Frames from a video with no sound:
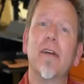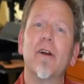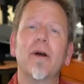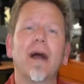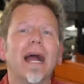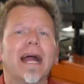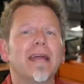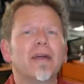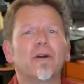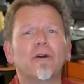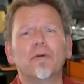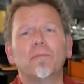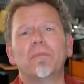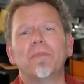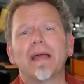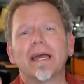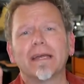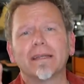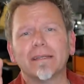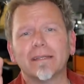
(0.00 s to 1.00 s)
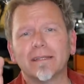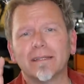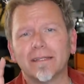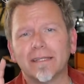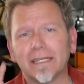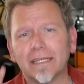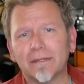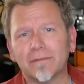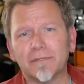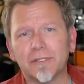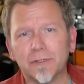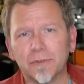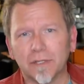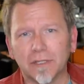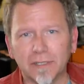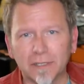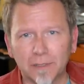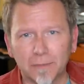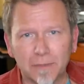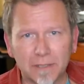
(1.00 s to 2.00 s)
go. I hope that gives you a
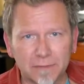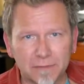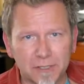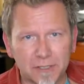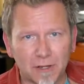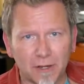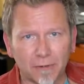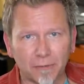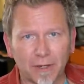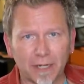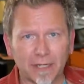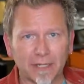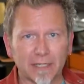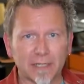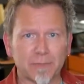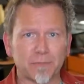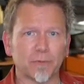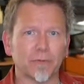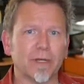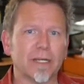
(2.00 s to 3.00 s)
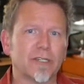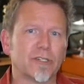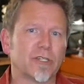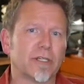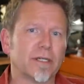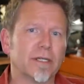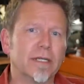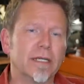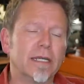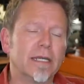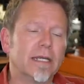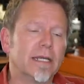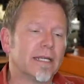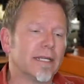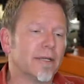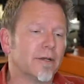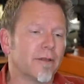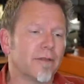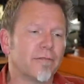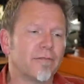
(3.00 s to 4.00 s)
little bit of songwriting inspiration.
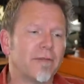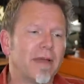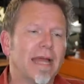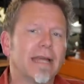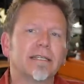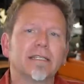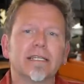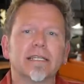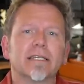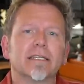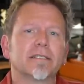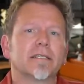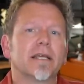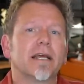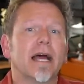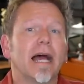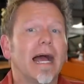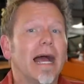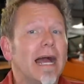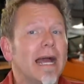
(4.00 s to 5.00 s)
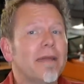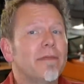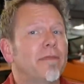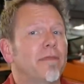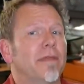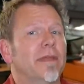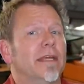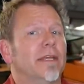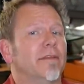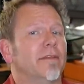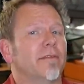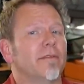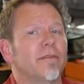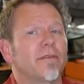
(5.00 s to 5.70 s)
You know, the fact is, I think